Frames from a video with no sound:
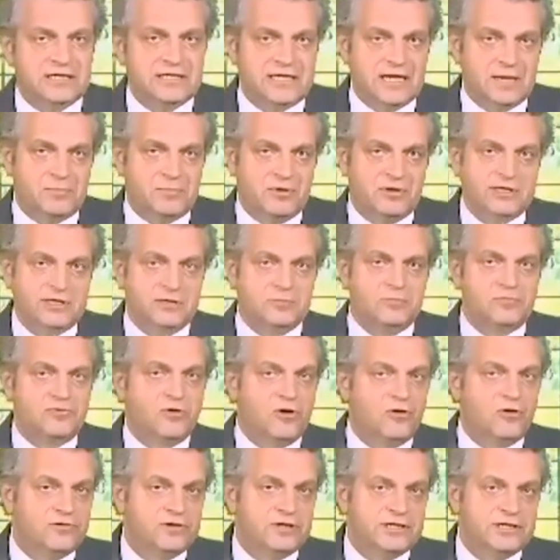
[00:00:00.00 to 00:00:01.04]
Zeppos and
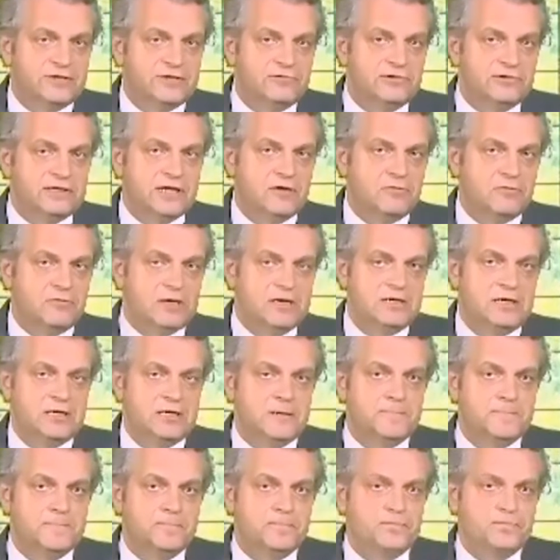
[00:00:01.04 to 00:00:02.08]
Provost Susan R.
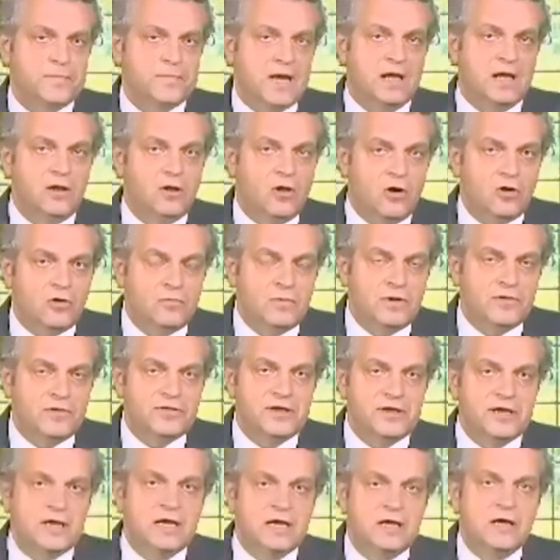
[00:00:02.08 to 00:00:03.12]
Wente, along with
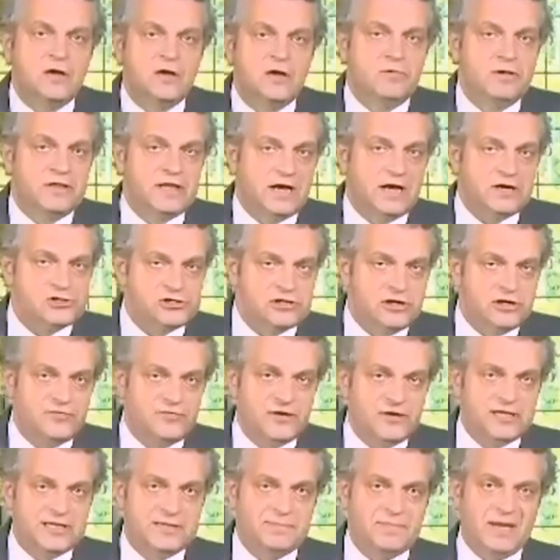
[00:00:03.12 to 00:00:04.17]
the reduction of
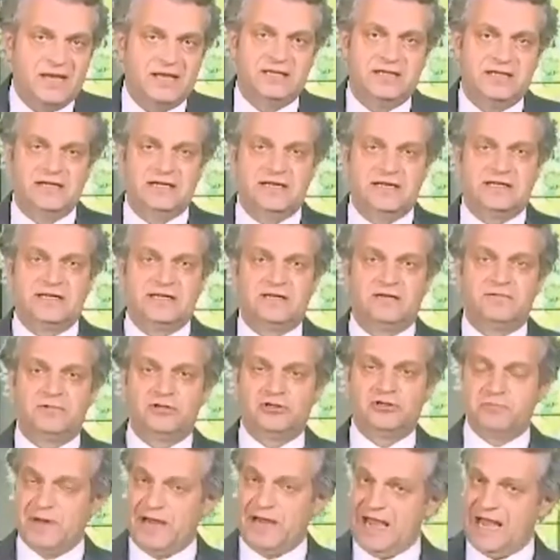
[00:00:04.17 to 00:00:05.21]
expenses,
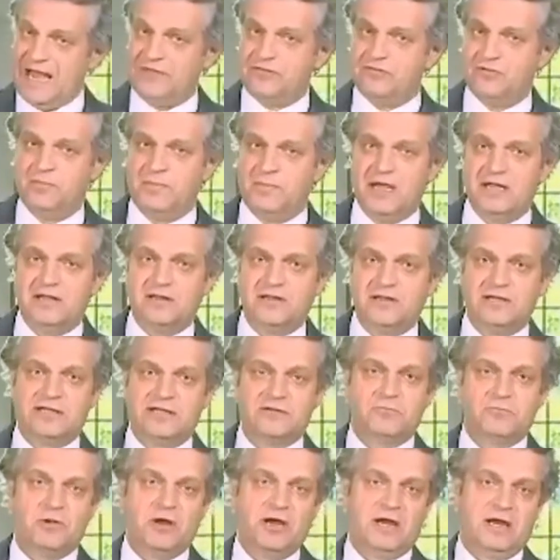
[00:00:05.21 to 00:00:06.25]
which we had to make this
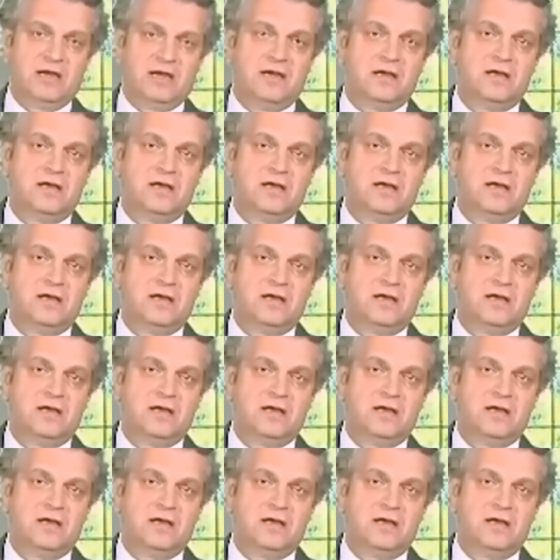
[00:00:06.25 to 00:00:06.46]
spring,